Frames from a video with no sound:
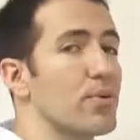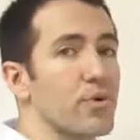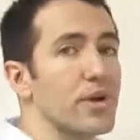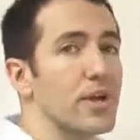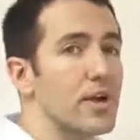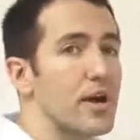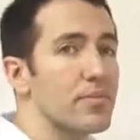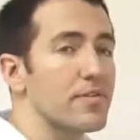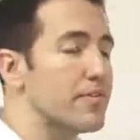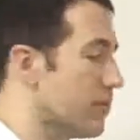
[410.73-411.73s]
working on
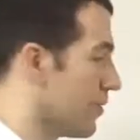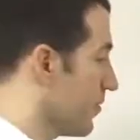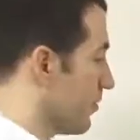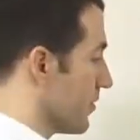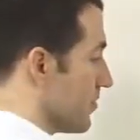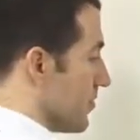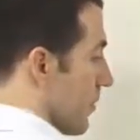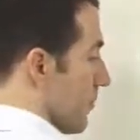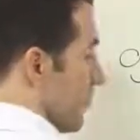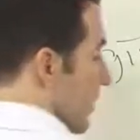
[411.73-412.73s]
before.
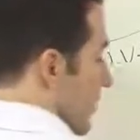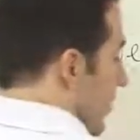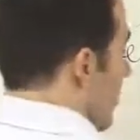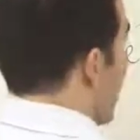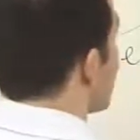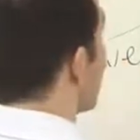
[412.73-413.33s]
So let's go back to